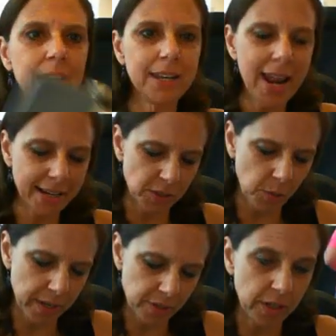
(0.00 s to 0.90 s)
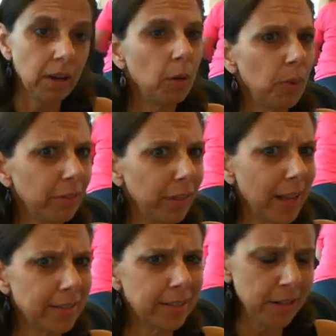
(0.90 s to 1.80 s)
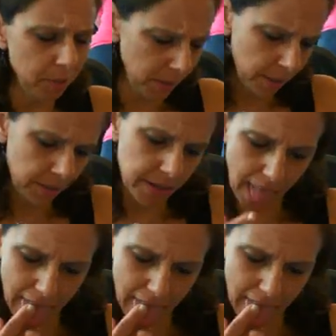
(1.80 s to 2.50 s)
Next question. Lots to do here.